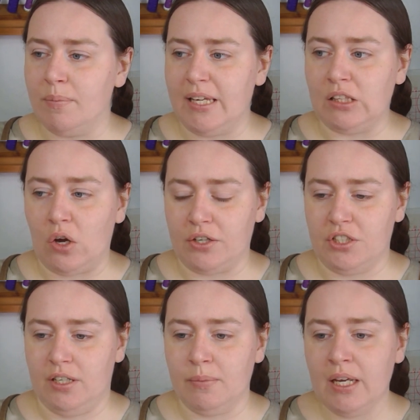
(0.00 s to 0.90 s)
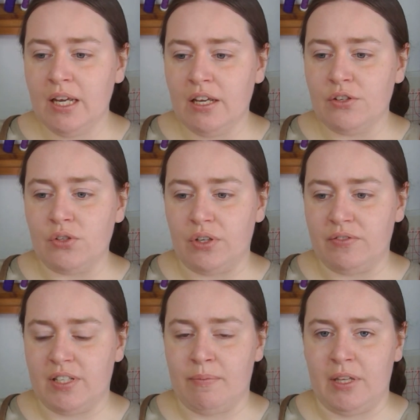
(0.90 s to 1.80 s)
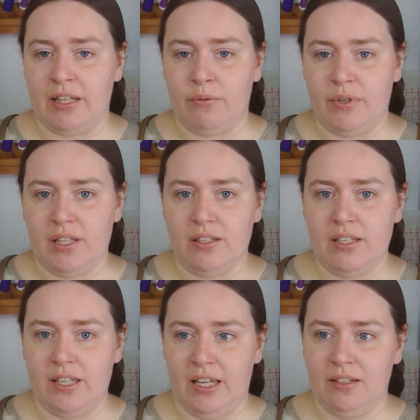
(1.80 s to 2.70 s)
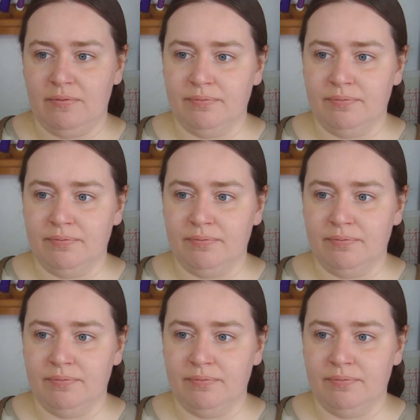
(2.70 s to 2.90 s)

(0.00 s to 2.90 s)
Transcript: longship, sort of something that would sit